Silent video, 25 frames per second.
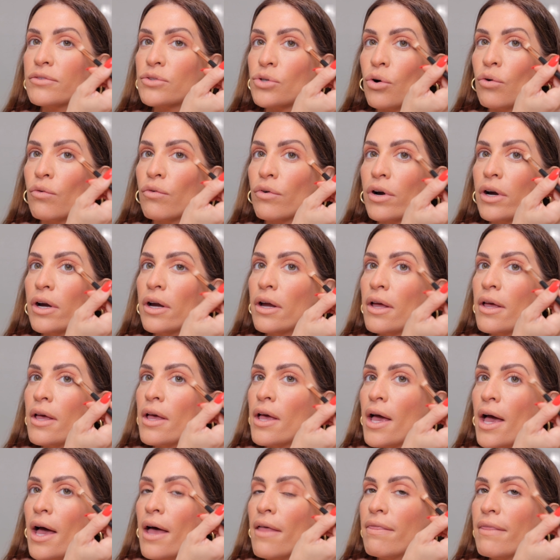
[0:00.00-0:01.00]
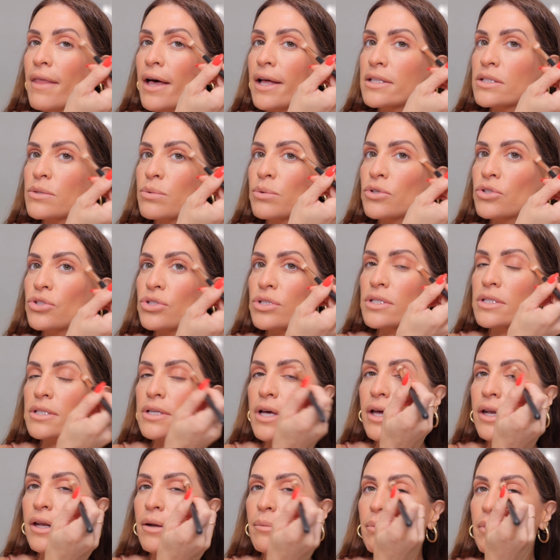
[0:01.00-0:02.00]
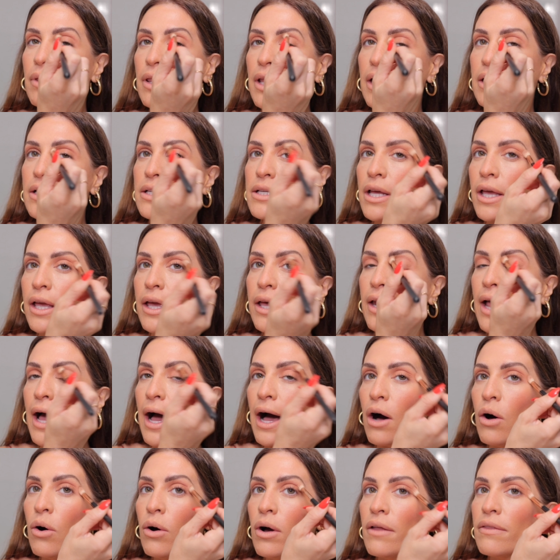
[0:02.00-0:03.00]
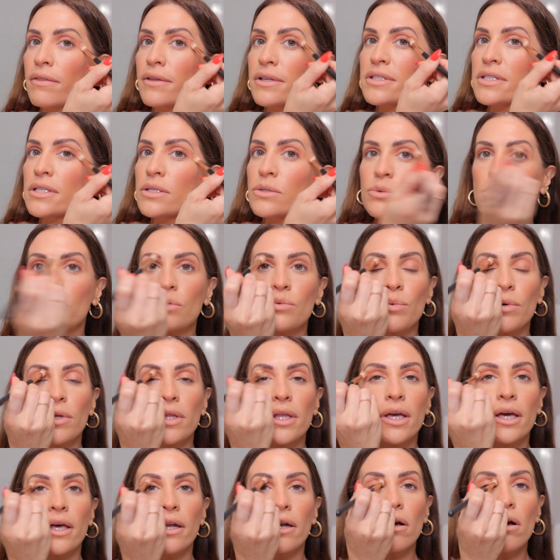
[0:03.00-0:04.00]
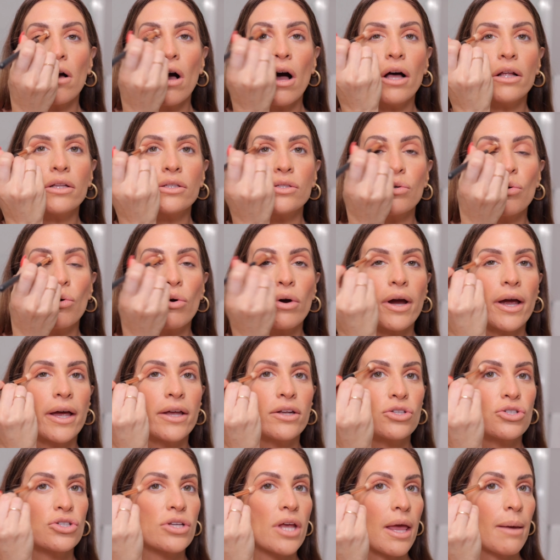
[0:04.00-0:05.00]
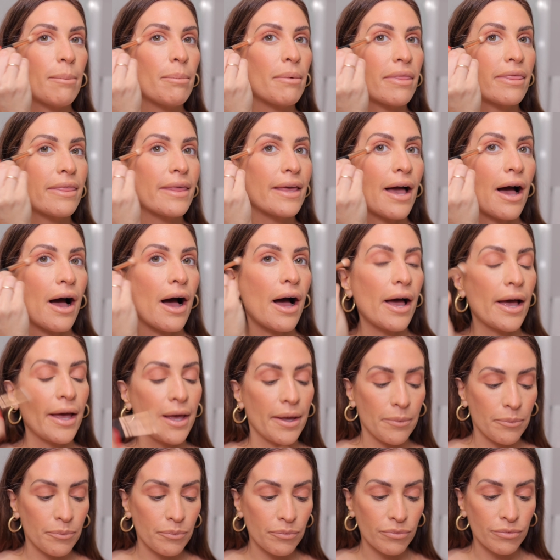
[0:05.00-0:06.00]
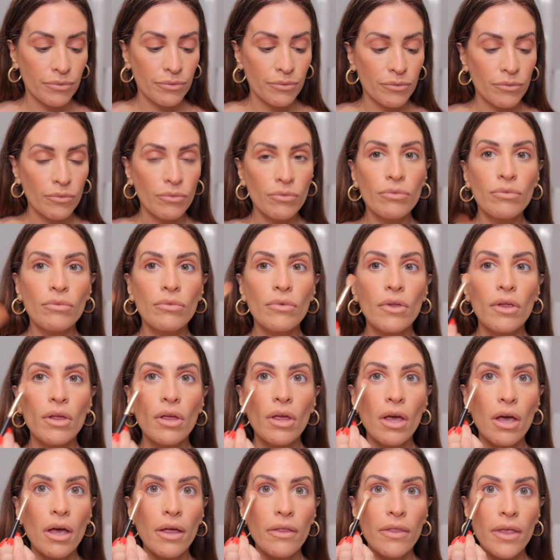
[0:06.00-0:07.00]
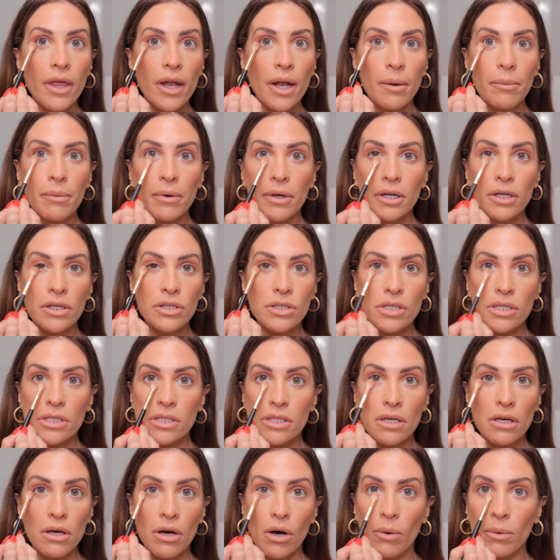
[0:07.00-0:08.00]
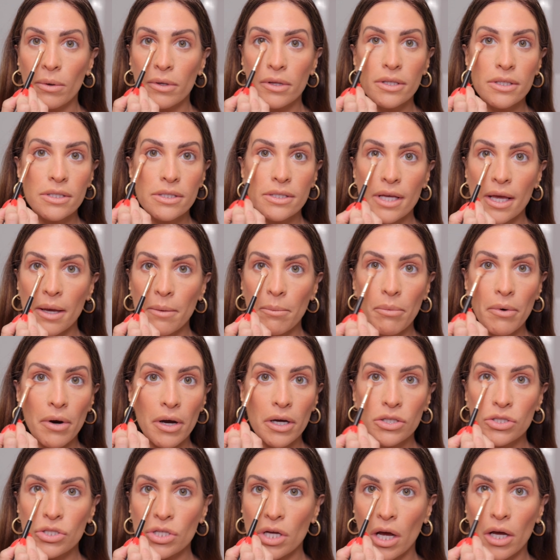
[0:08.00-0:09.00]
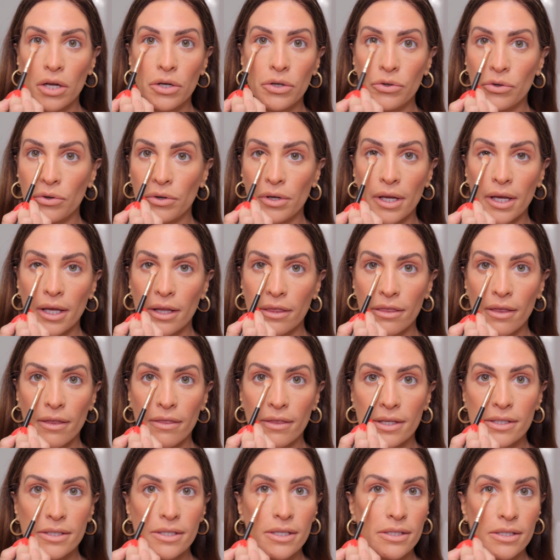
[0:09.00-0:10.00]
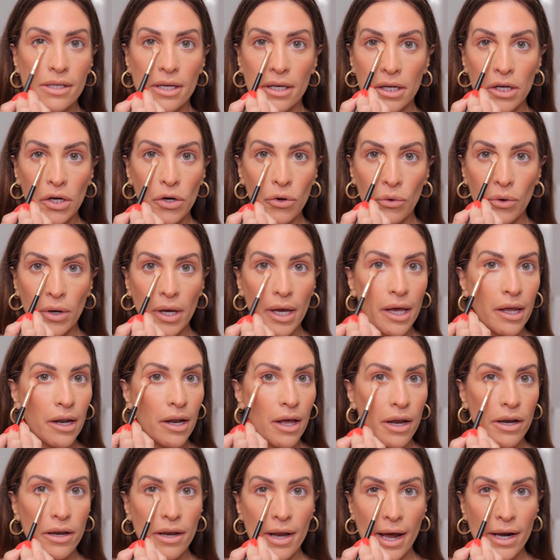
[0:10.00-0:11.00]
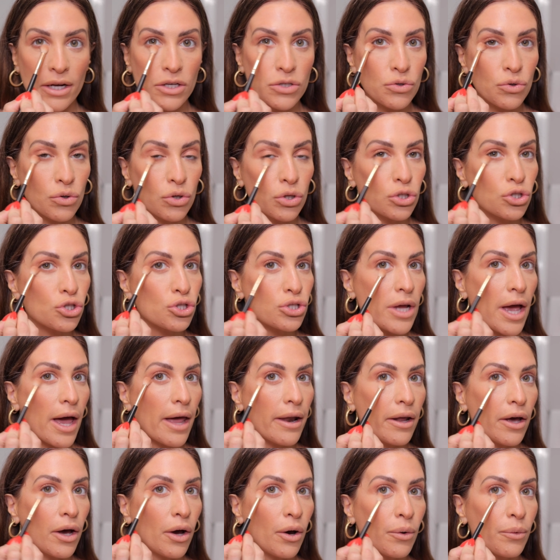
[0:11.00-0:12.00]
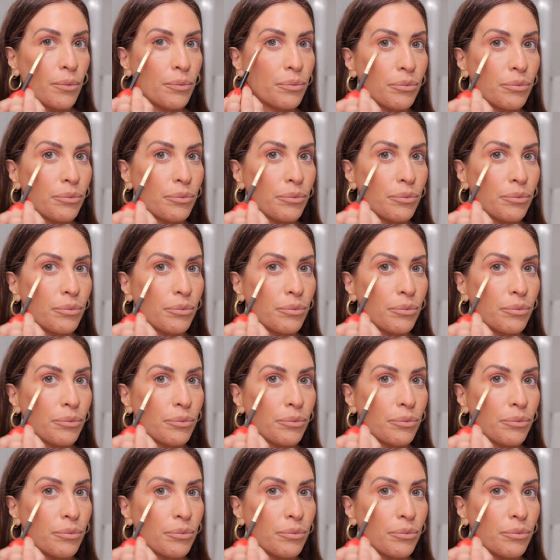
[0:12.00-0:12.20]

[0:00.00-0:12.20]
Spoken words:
over, and that's what's just kind of blending it out, and this is what's really gonna contour and shape the eye. And then I'm gonna just go with the same brush underneath, and this is gonna create a natural shadow.